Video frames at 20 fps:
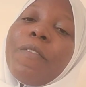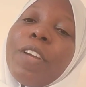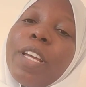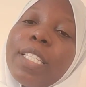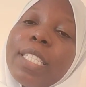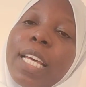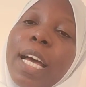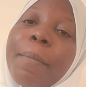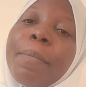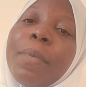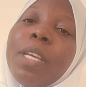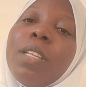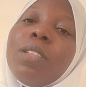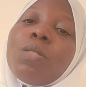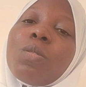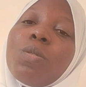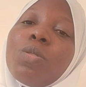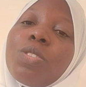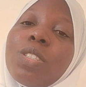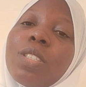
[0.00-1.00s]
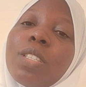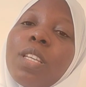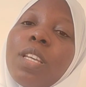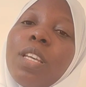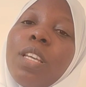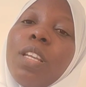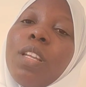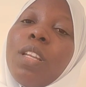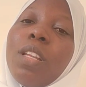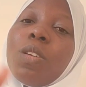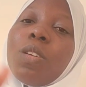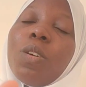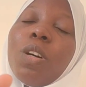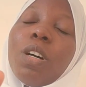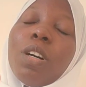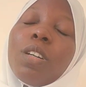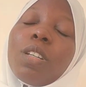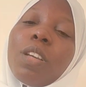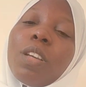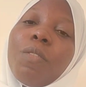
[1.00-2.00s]
examined
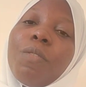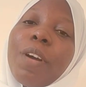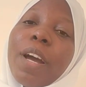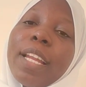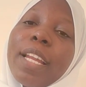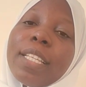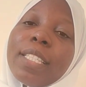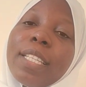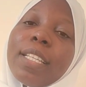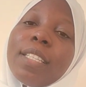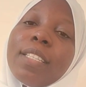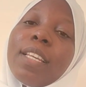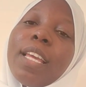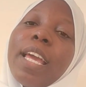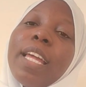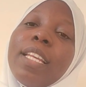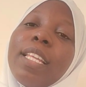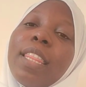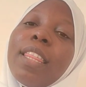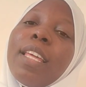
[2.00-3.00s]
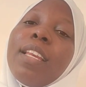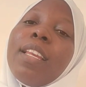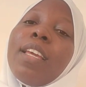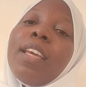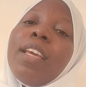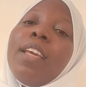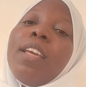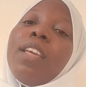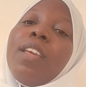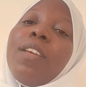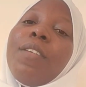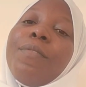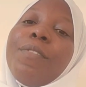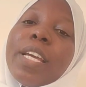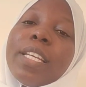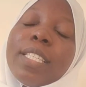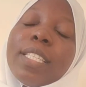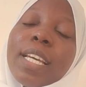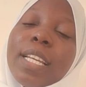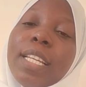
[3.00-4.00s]
to give anesthesia anything. If
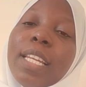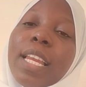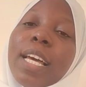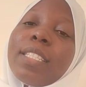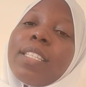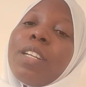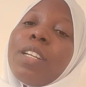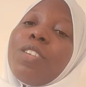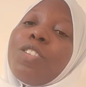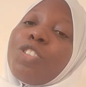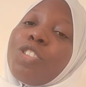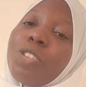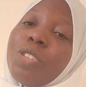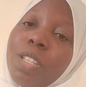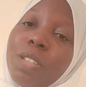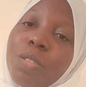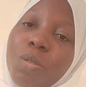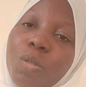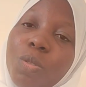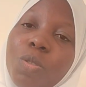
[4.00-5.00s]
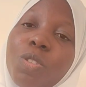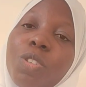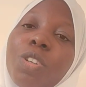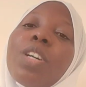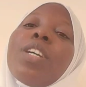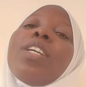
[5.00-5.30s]
there's any laceration, they suture